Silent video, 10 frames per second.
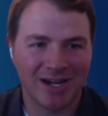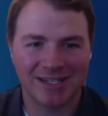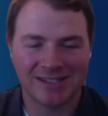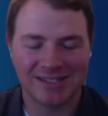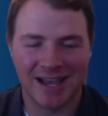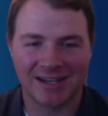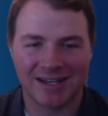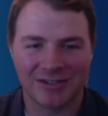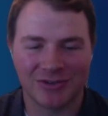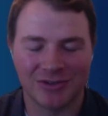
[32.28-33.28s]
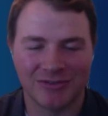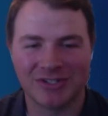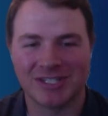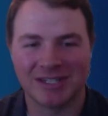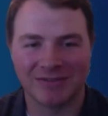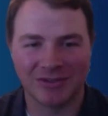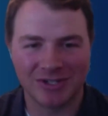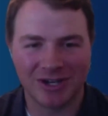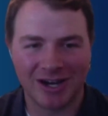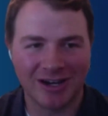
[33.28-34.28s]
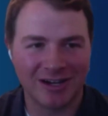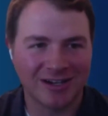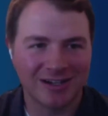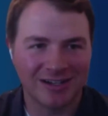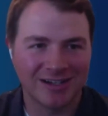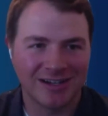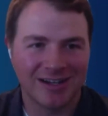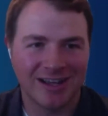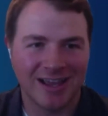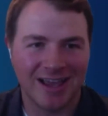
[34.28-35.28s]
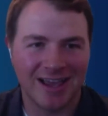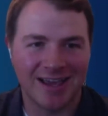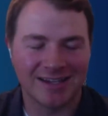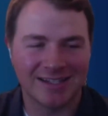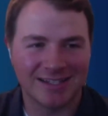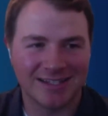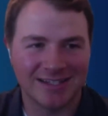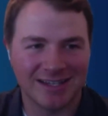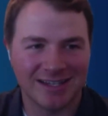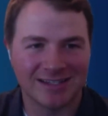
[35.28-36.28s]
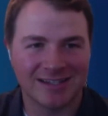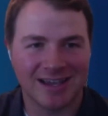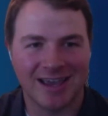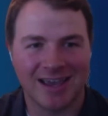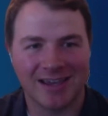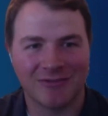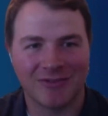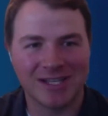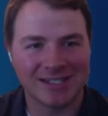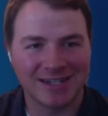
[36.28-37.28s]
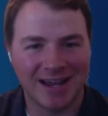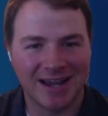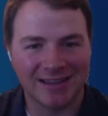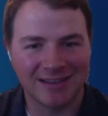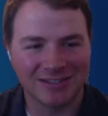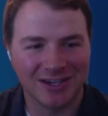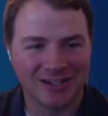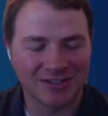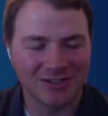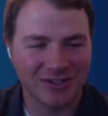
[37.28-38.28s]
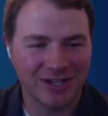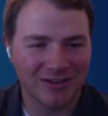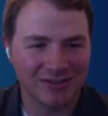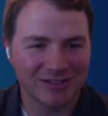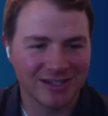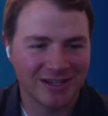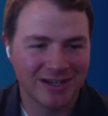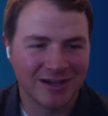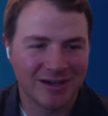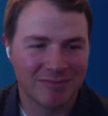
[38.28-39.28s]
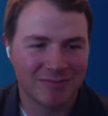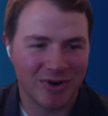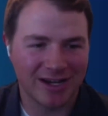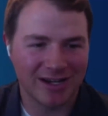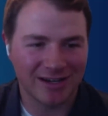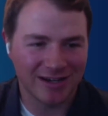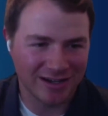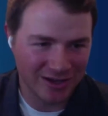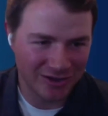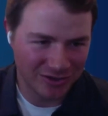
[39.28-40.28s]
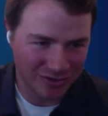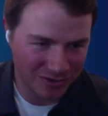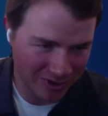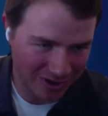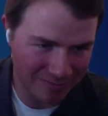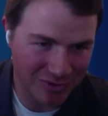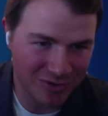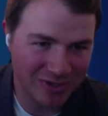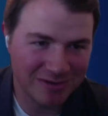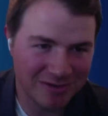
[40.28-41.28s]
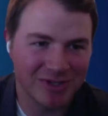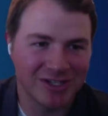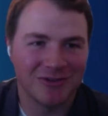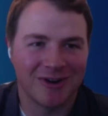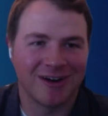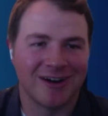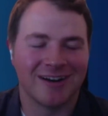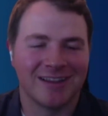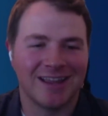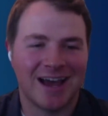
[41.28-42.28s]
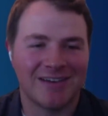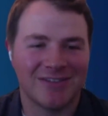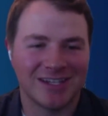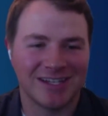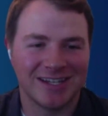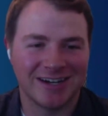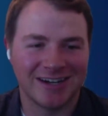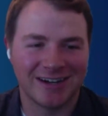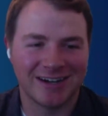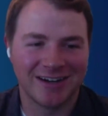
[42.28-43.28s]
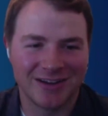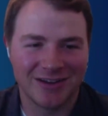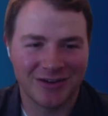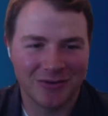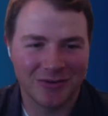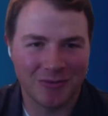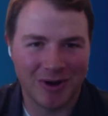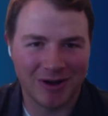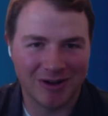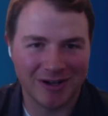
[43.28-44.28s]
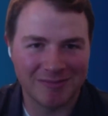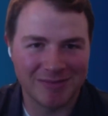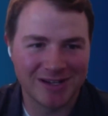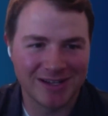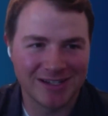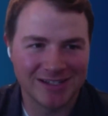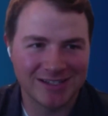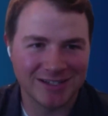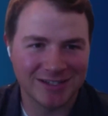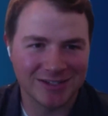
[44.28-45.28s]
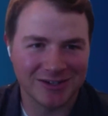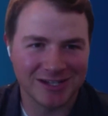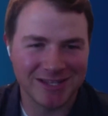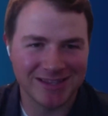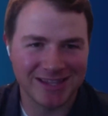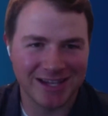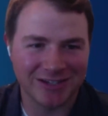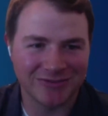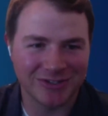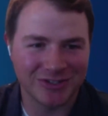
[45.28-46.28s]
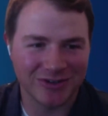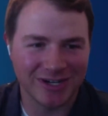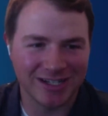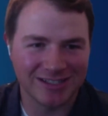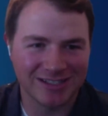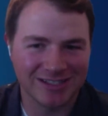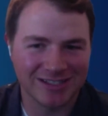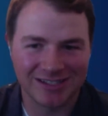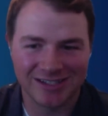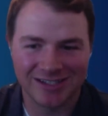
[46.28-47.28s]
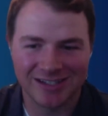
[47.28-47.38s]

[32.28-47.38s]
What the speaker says: Braeden is at the University of Utah, and he is a resident at Lasan Studios. Braeden, you are muted, but you are live in here. Welcome to the STRT Summit. Thank you for joining us.